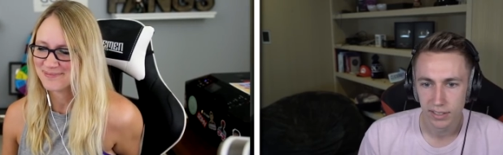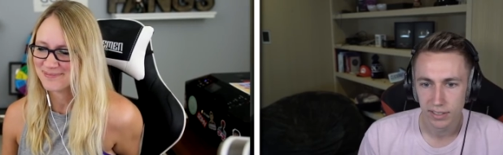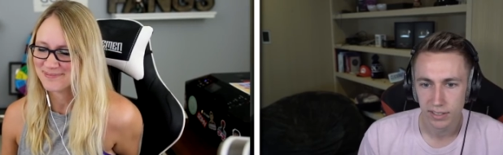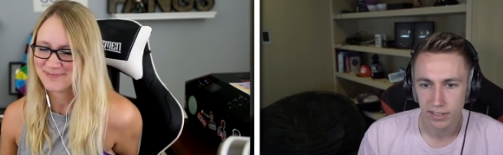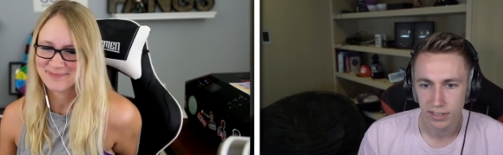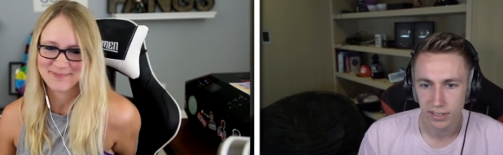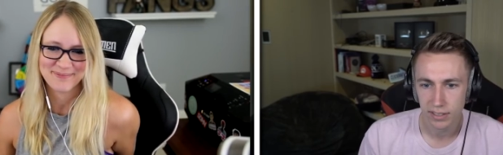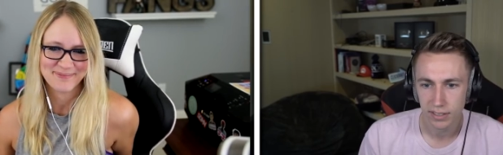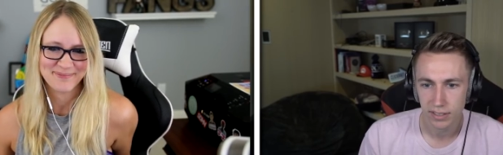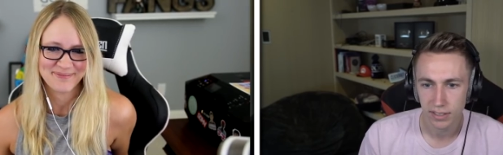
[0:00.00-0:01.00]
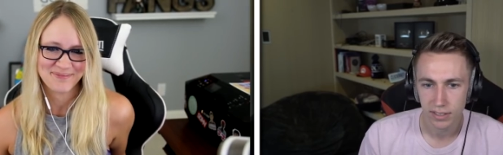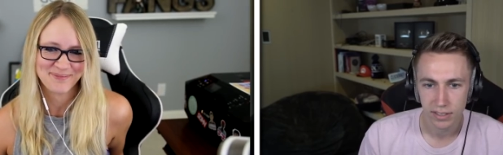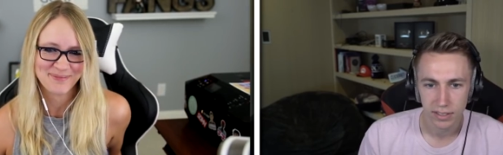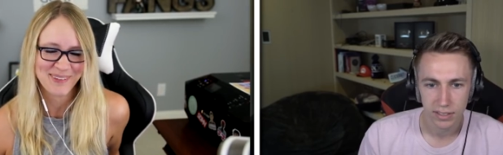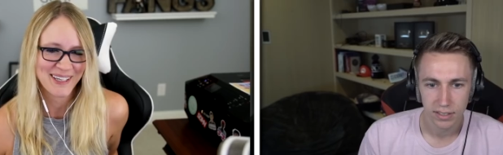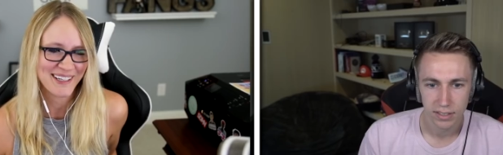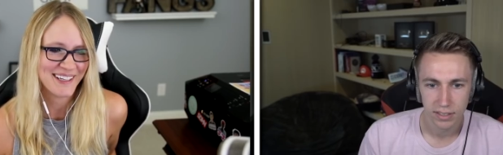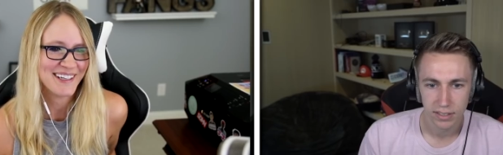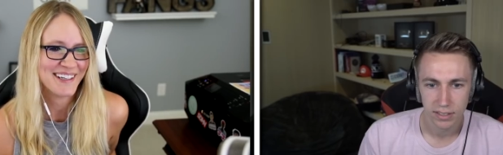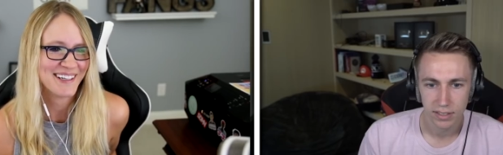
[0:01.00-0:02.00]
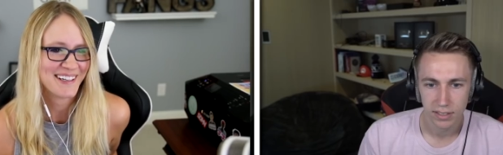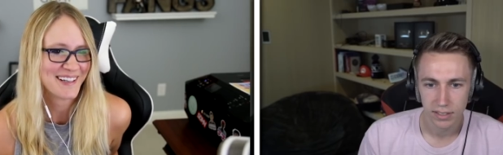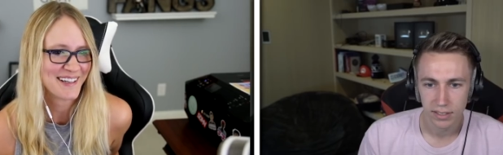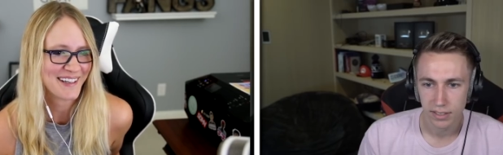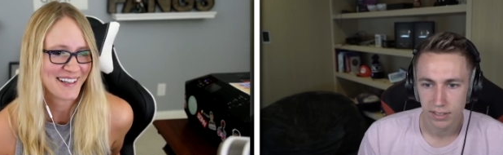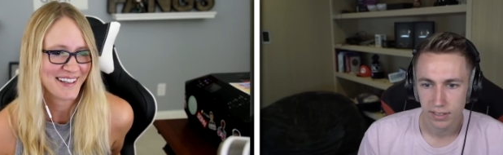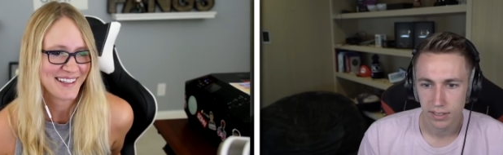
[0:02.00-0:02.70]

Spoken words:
(silence)